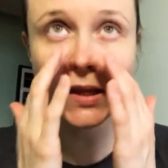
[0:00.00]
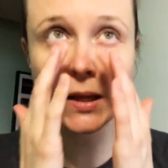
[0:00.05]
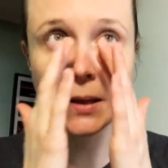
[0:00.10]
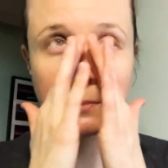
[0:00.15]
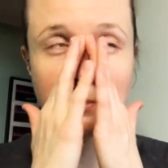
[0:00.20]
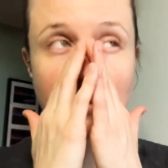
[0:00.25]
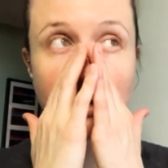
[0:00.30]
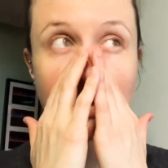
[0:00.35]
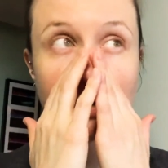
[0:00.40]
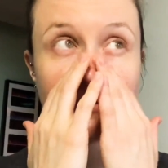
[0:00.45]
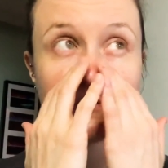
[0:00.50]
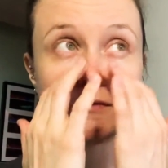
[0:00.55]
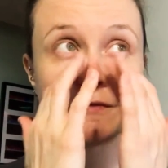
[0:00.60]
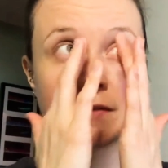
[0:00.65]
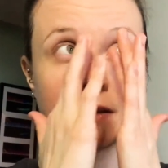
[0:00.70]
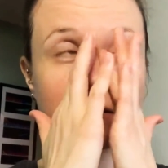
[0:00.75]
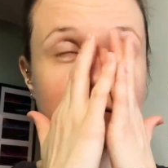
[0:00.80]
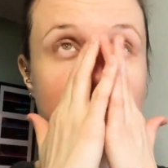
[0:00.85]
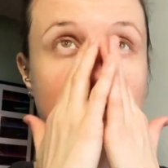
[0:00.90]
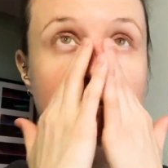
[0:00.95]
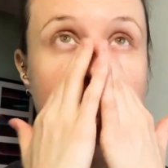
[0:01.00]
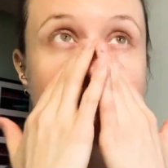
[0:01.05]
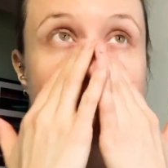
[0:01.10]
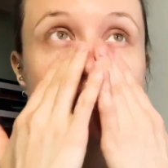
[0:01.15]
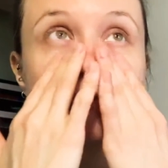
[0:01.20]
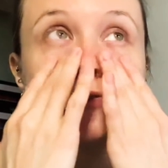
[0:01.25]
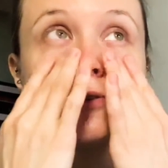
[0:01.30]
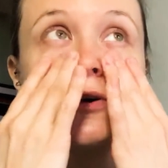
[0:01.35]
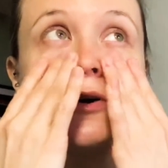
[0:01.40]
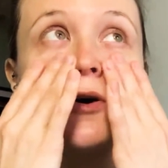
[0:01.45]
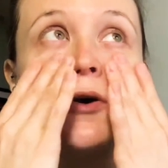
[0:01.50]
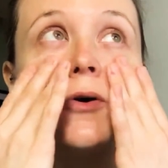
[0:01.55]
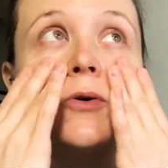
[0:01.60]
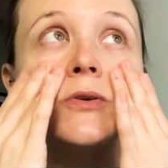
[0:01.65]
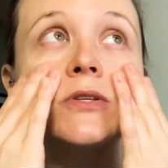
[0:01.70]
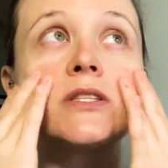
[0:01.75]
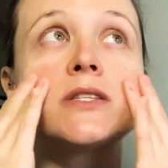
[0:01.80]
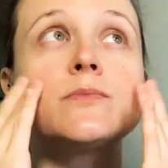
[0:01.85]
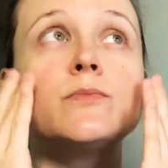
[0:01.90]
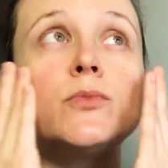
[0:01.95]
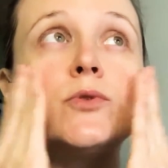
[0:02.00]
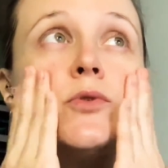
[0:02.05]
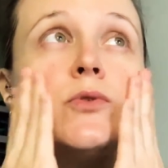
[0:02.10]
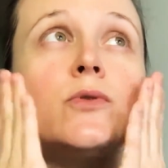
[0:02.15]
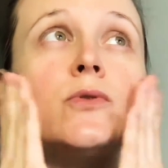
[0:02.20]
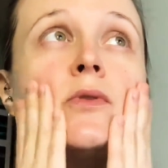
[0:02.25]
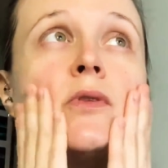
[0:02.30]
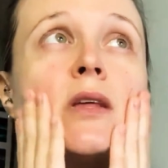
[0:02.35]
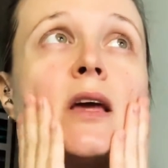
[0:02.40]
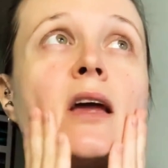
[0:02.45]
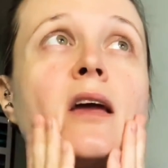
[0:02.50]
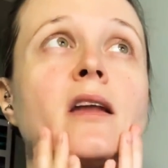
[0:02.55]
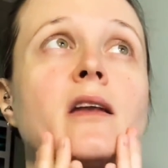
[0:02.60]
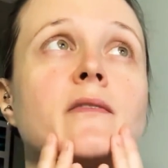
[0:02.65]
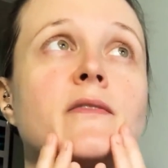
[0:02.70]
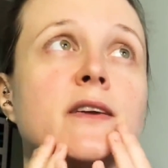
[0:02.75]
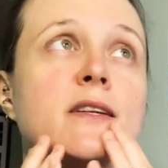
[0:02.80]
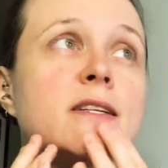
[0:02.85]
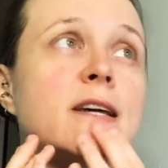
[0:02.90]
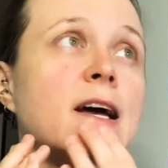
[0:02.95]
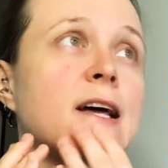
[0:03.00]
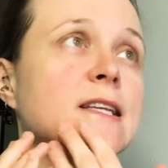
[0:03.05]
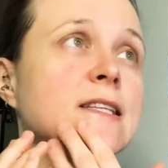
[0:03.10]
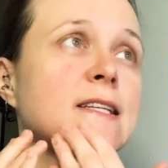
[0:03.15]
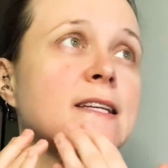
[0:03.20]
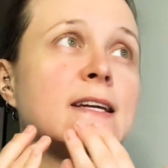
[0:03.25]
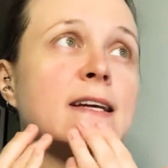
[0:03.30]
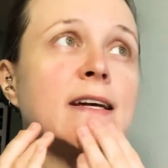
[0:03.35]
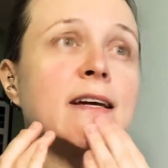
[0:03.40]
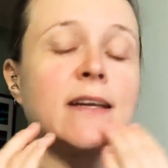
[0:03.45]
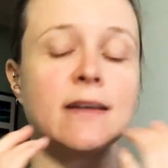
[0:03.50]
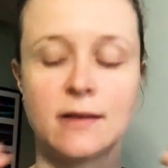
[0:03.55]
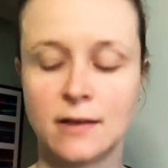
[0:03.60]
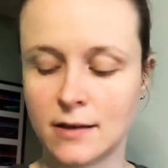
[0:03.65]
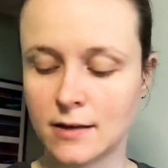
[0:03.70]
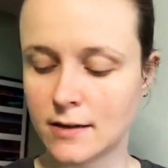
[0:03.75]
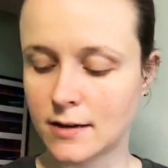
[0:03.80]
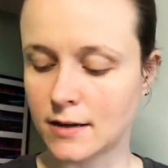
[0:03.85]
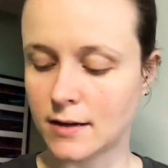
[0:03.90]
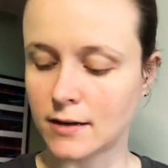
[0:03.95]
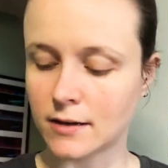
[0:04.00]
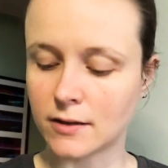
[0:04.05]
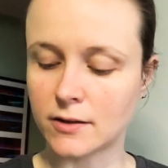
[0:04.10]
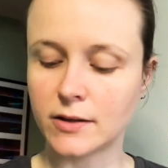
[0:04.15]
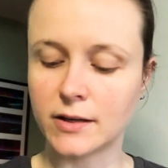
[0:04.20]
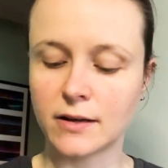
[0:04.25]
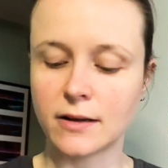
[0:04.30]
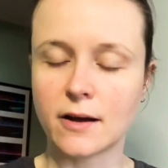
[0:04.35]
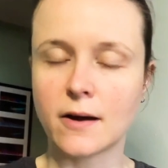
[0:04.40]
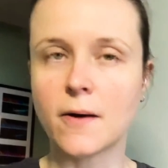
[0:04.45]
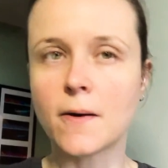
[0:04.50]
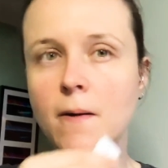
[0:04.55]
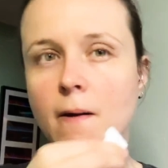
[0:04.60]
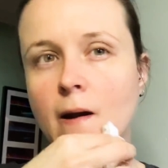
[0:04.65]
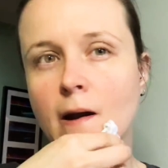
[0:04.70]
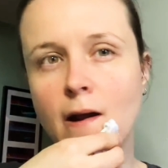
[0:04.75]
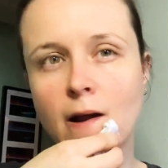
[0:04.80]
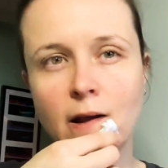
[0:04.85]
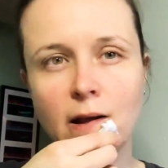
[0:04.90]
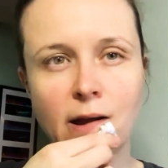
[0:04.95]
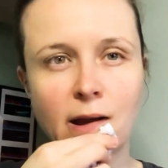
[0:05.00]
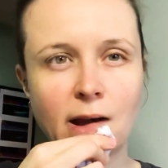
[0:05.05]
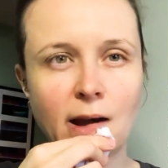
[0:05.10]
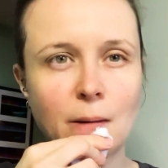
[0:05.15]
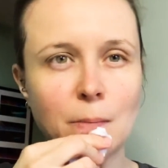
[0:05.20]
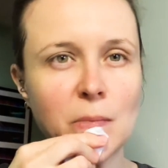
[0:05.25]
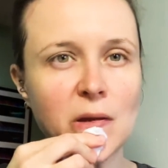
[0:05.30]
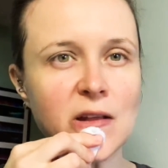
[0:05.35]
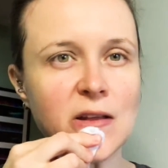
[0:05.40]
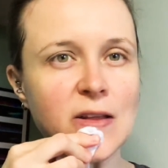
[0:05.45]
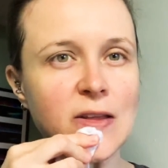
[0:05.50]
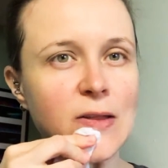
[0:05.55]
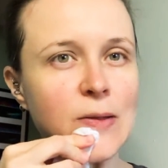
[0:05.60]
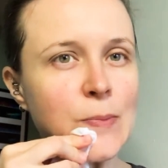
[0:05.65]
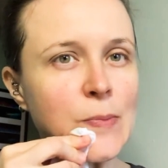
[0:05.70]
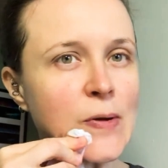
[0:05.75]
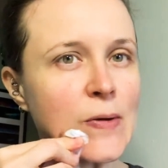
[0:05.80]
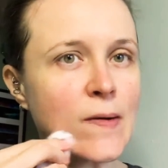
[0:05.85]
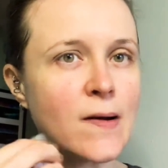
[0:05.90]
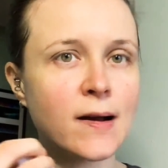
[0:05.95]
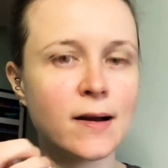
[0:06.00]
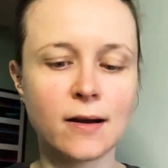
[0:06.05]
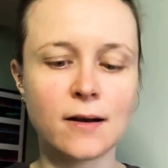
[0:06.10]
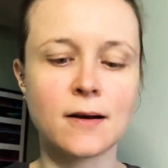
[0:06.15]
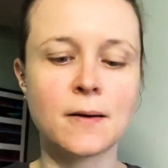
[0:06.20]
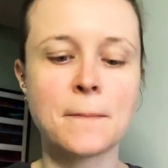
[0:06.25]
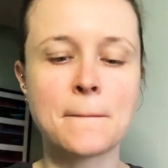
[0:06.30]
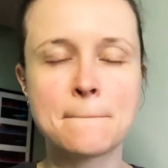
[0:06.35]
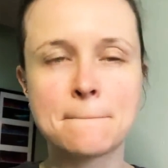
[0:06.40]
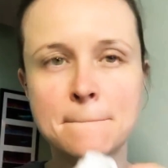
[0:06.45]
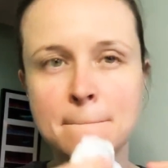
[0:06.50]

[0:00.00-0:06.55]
But it feels so smooth and fantastic and cleaned out. I missed a little bit right there.